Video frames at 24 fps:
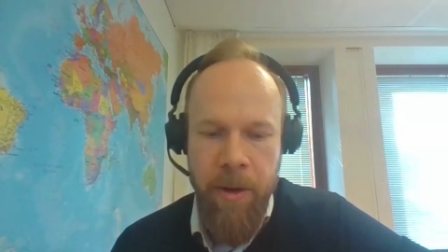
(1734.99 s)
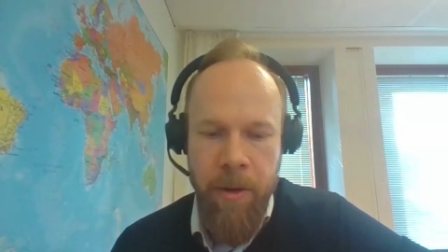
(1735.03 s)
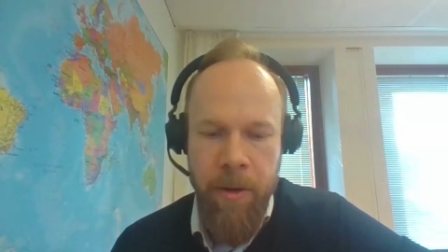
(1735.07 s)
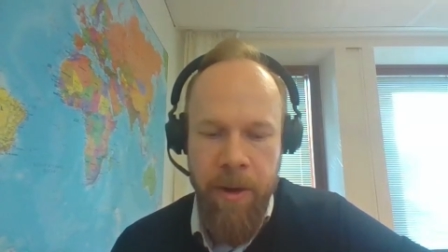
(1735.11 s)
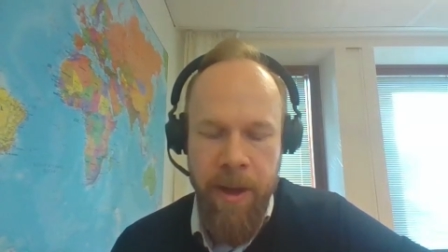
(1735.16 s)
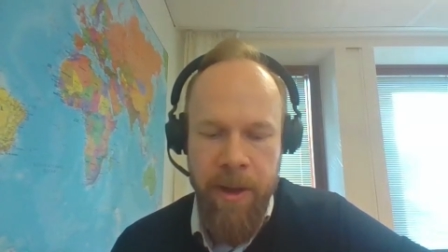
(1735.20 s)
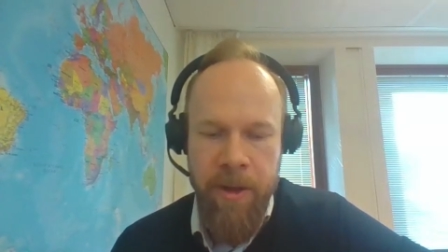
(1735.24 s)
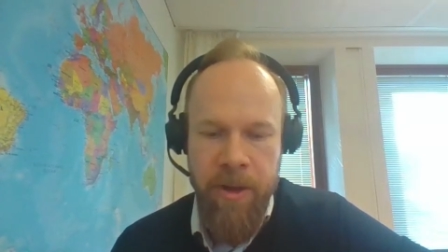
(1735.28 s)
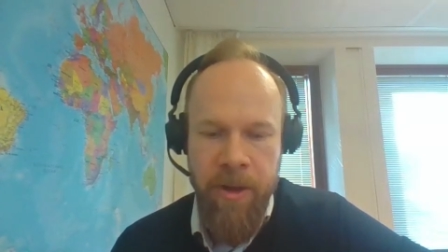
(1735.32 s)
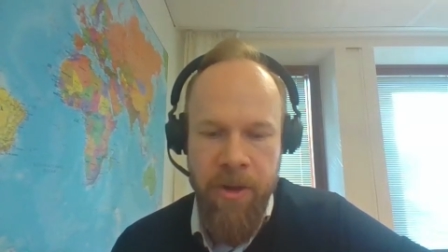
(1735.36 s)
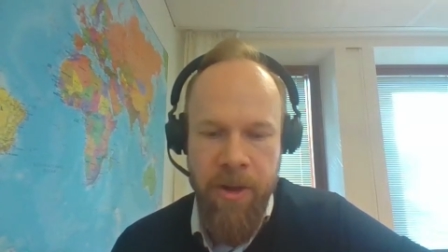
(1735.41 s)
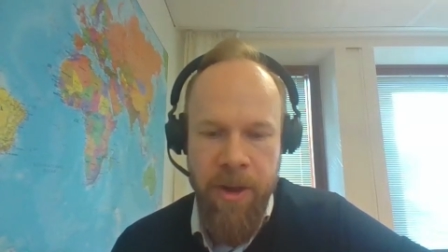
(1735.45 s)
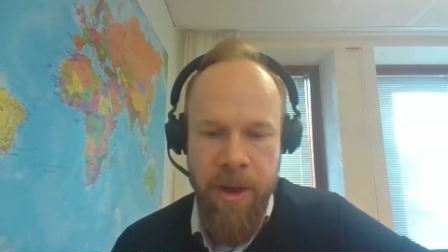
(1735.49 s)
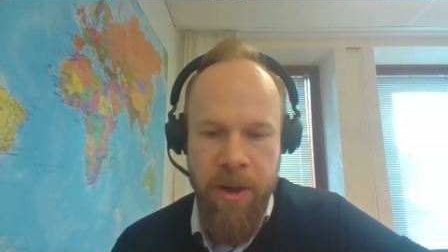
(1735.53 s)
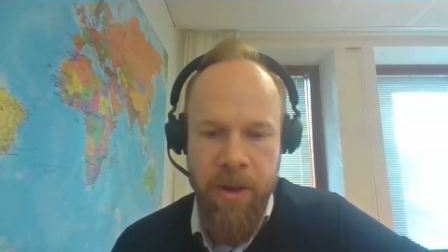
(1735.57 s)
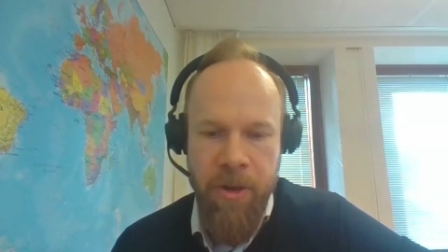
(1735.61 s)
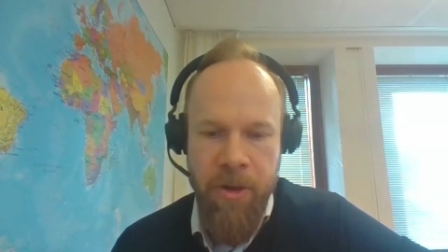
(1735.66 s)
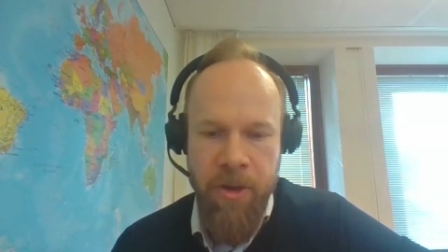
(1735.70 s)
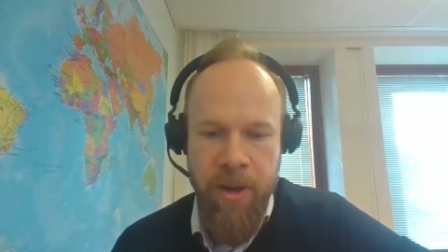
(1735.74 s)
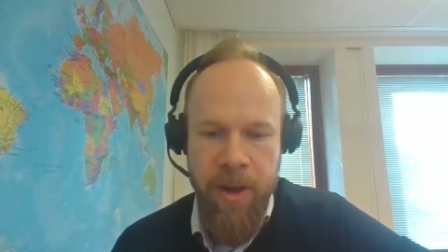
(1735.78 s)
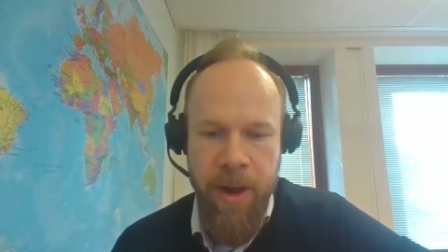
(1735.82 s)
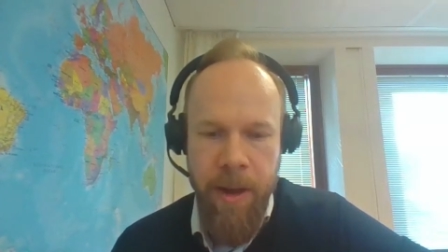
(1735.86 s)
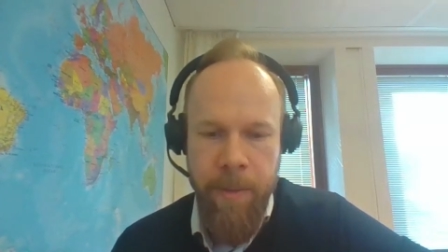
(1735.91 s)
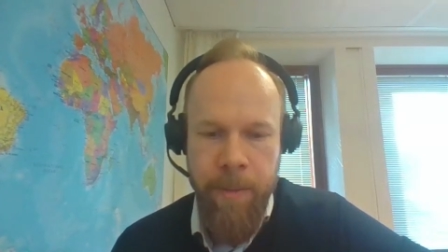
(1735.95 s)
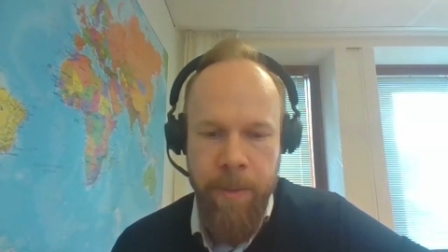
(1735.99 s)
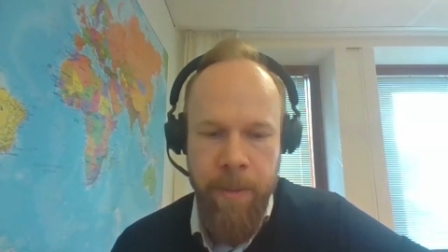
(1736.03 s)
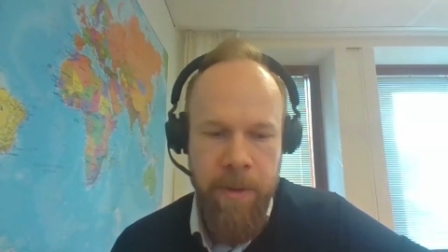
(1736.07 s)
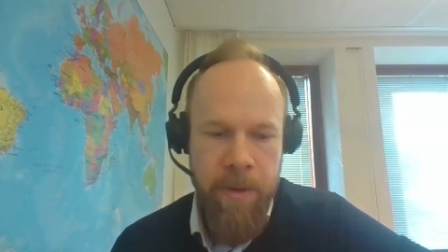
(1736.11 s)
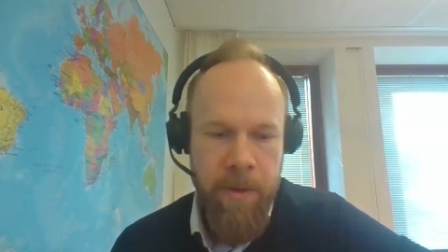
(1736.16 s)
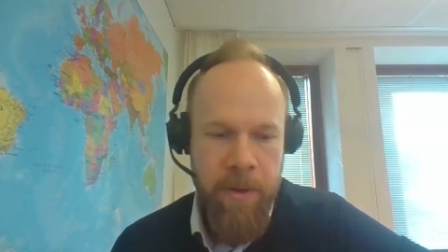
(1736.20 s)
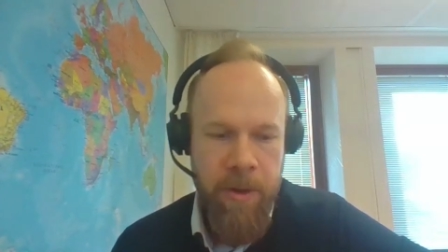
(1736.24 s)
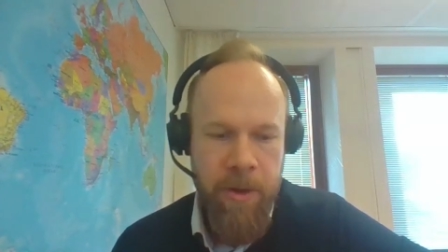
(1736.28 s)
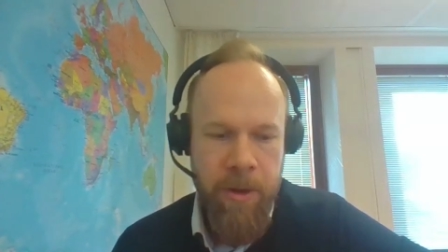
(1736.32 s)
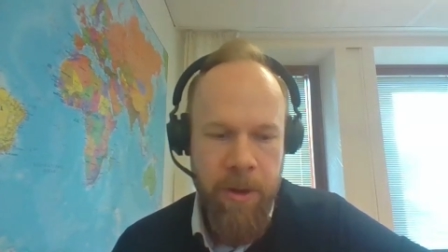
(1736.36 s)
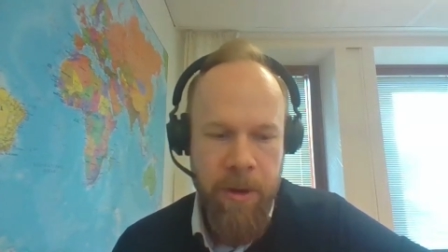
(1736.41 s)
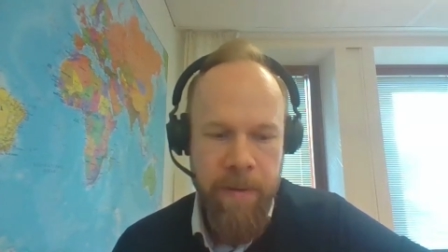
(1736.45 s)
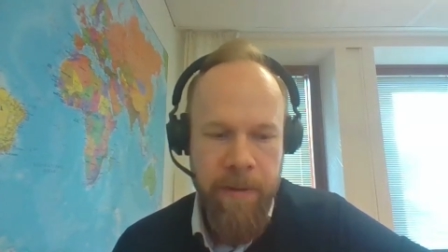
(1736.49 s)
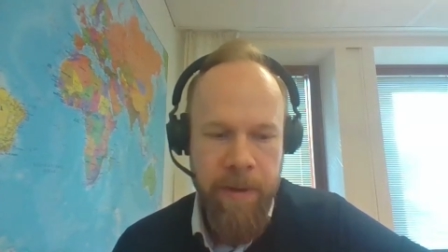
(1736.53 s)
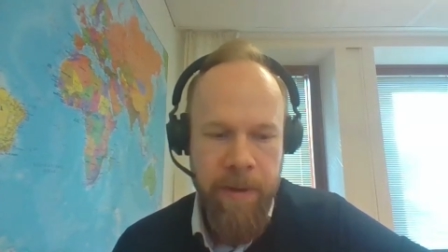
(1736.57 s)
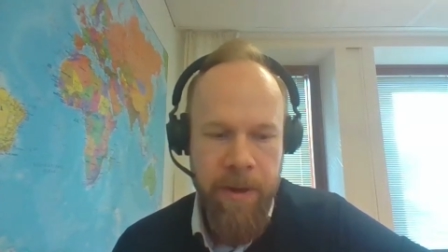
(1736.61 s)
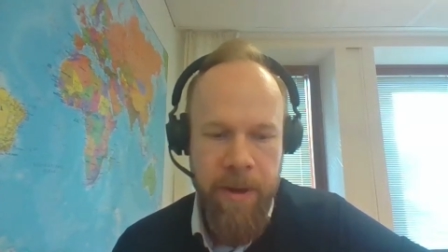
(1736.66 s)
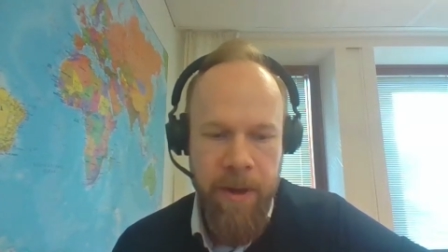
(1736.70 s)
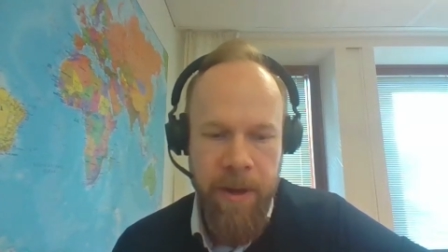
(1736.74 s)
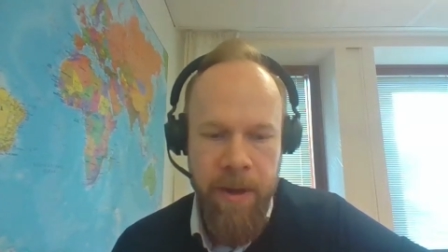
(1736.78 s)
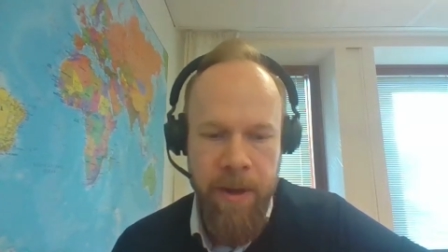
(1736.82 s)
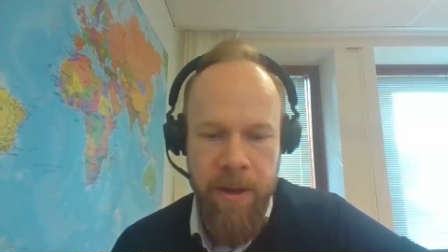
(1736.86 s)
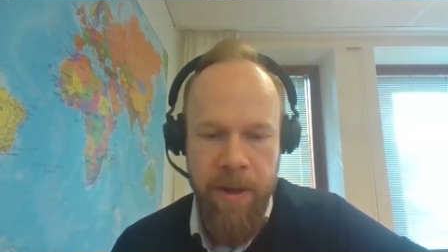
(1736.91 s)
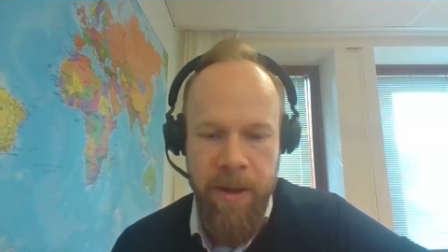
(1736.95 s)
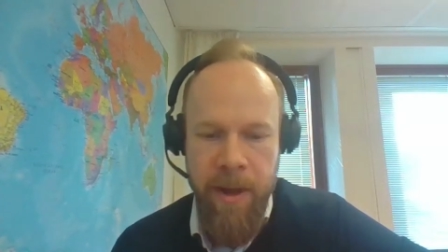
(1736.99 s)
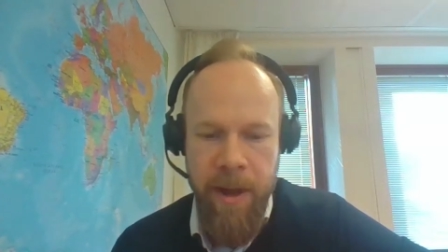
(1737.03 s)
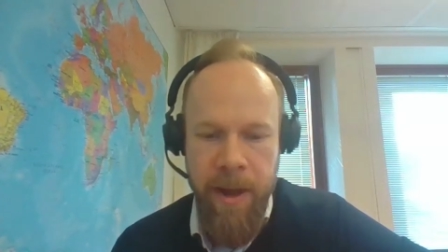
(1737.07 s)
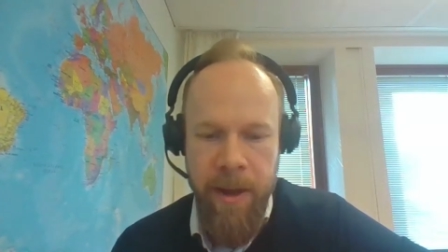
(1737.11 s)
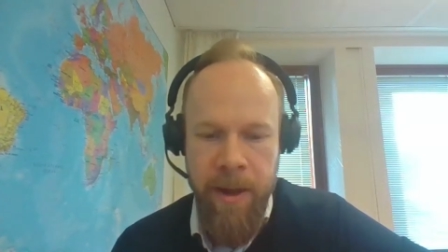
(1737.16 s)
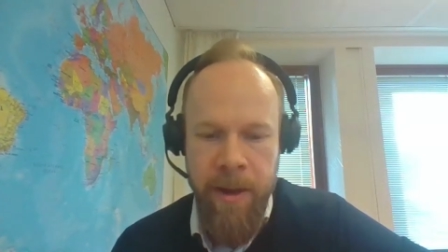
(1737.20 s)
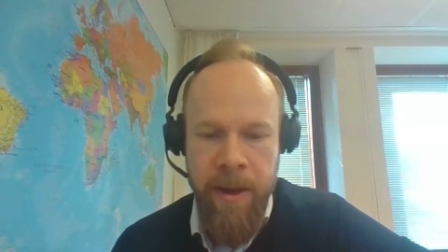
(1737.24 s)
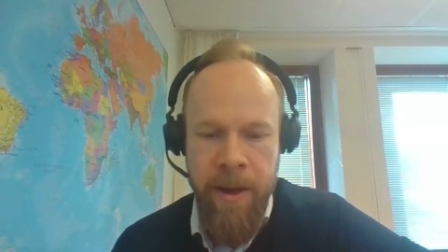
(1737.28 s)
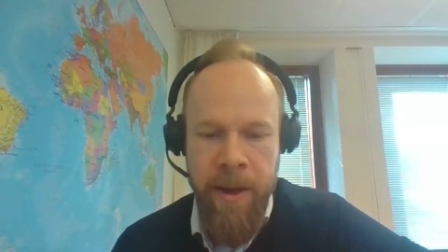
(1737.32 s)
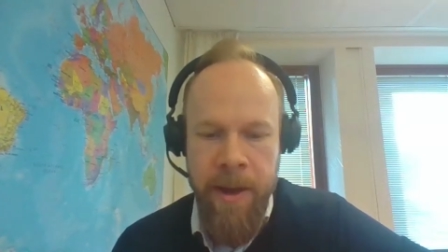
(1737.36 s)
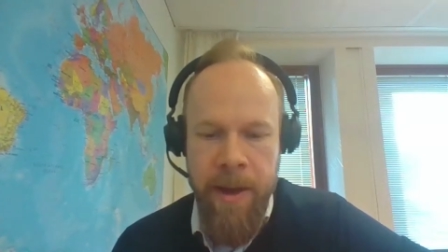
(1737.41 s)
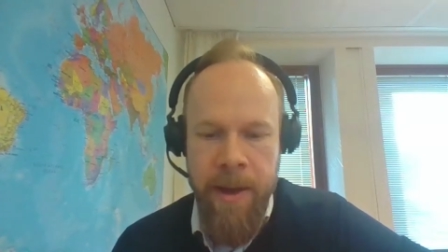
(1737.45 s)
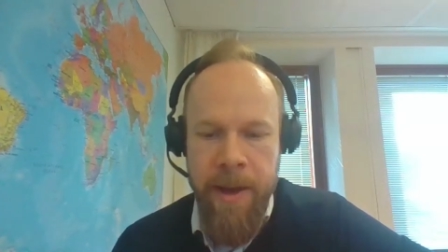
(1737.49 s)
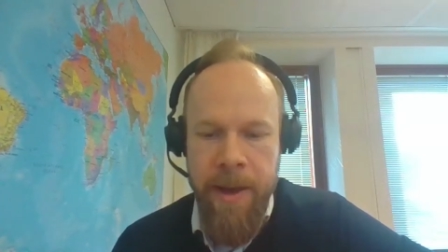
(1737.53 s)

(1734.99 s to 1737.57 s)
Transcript: on exchange type services, then